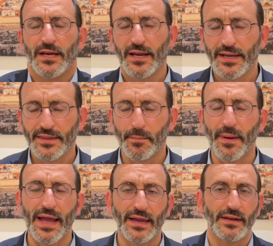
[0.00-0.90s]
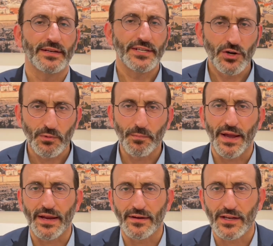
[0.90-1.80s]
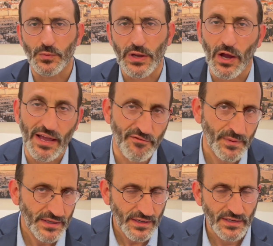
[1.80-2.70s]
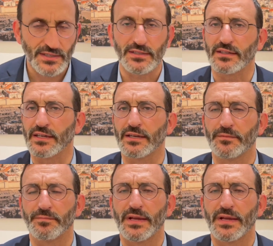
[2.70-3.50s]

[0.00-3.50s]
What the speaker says: in the pain and terrible pain that we have been in and still in,